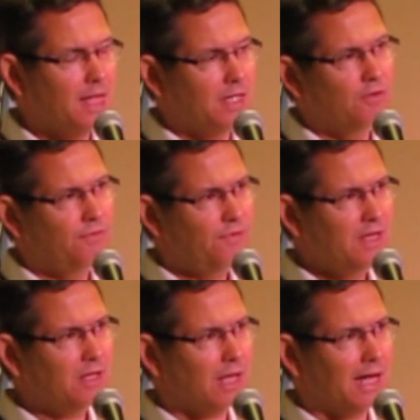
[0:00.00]
that you
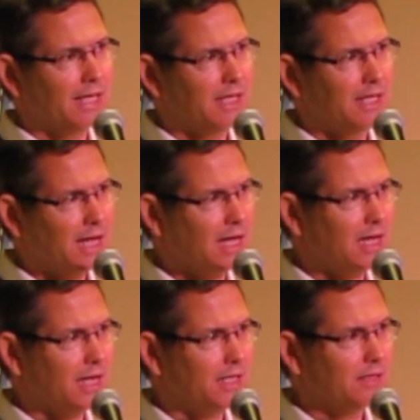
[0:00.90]
feel like
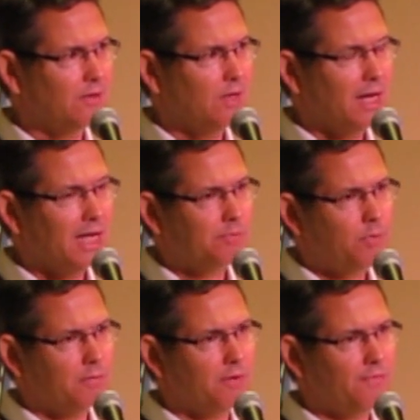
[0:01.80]
God has
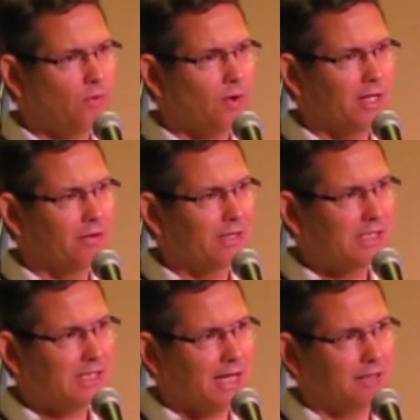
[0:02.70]
put before you
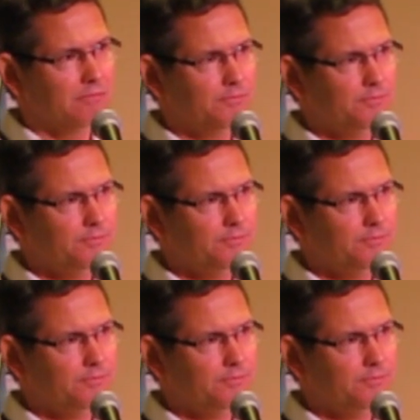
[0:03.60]
and said,